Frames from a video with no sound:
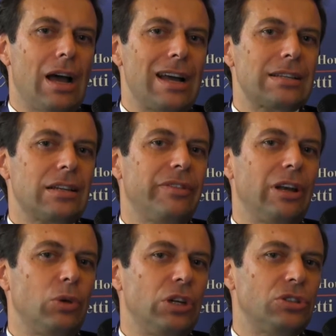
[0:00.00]
asset
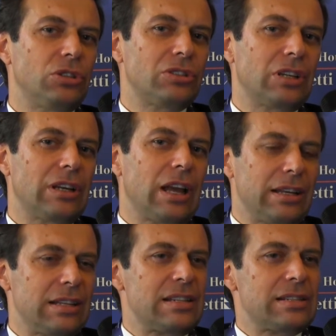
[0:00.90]
valuations,
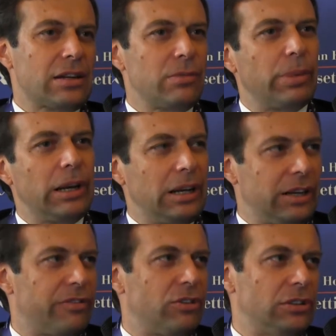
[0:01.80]
and this is a completely
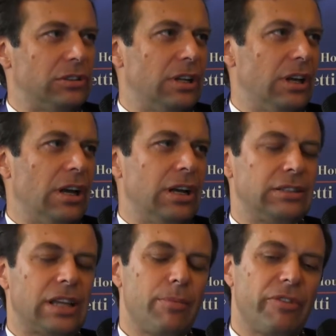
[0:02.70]
different
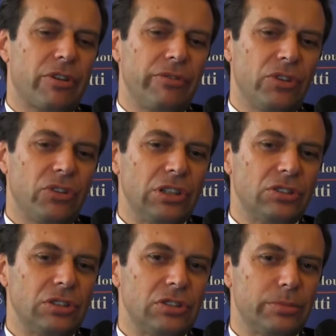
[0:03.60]
type of
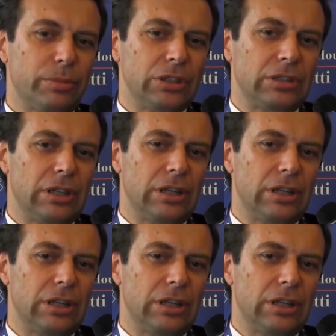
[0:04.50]
conversations. But